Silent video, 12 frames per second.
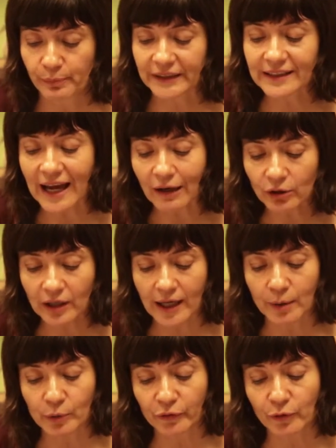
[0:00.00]
but the
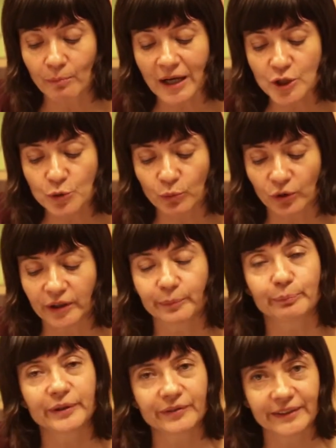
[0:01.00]
outcome of a much more
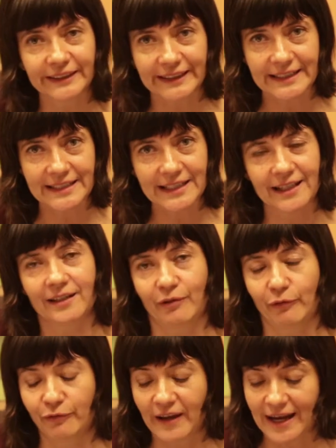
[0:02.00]
ambivalent and
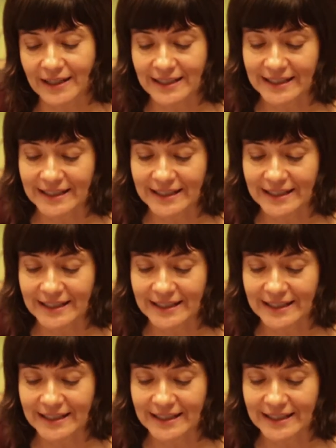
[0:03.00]
in fact